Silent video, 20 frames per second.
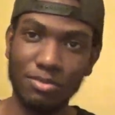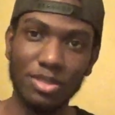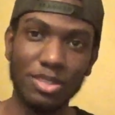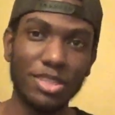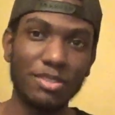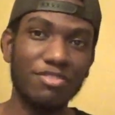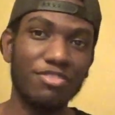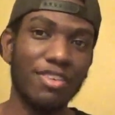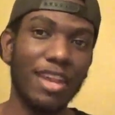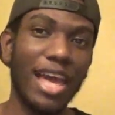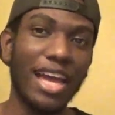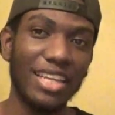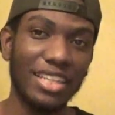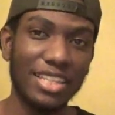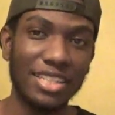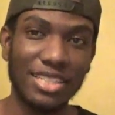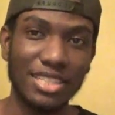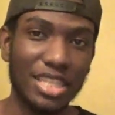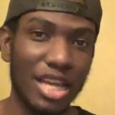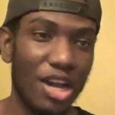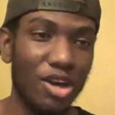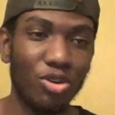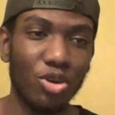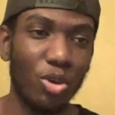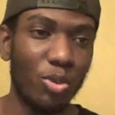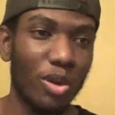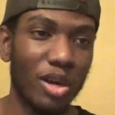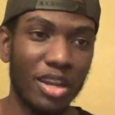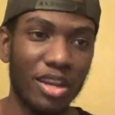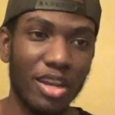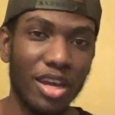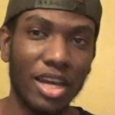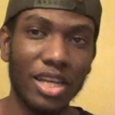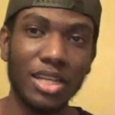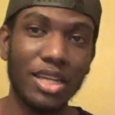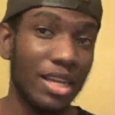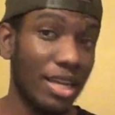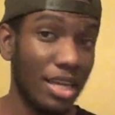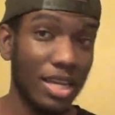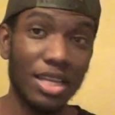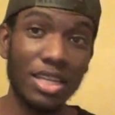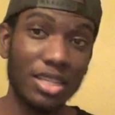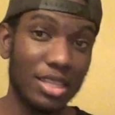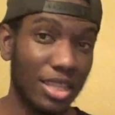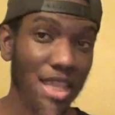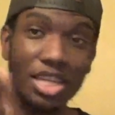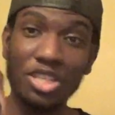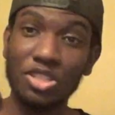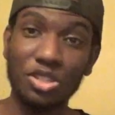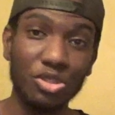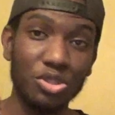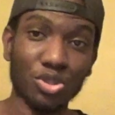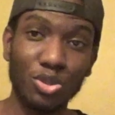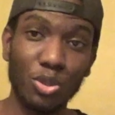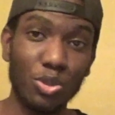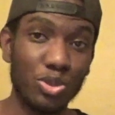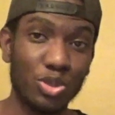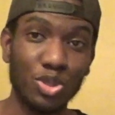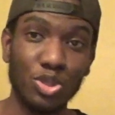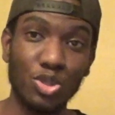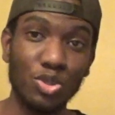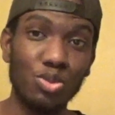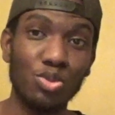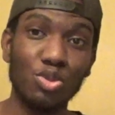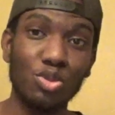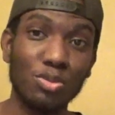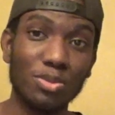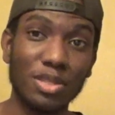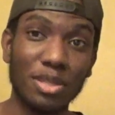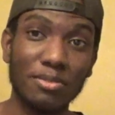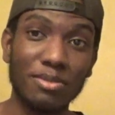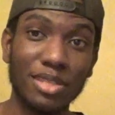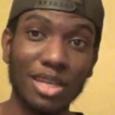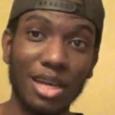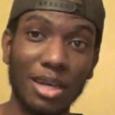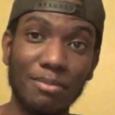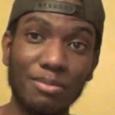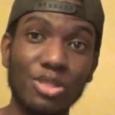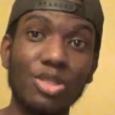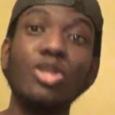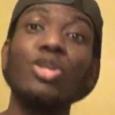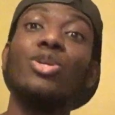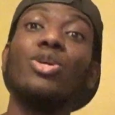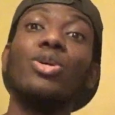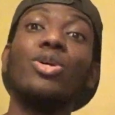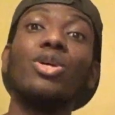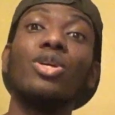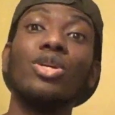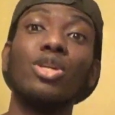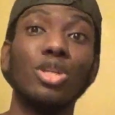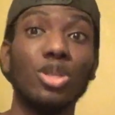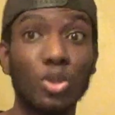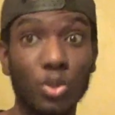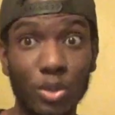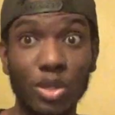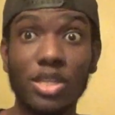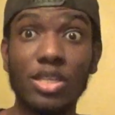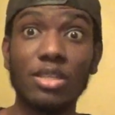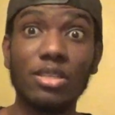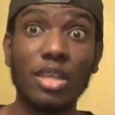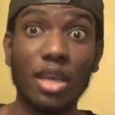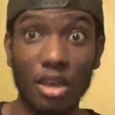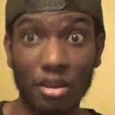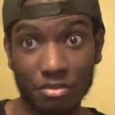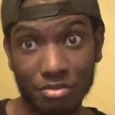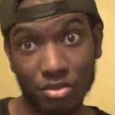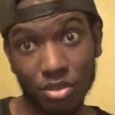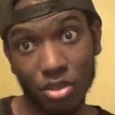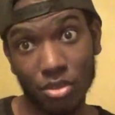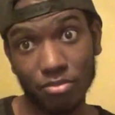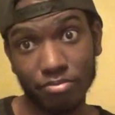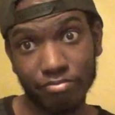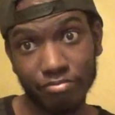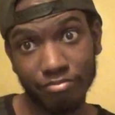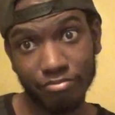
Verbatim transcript: flag this down or whatnot, that just shows you YouTube sometimes, you is effed up.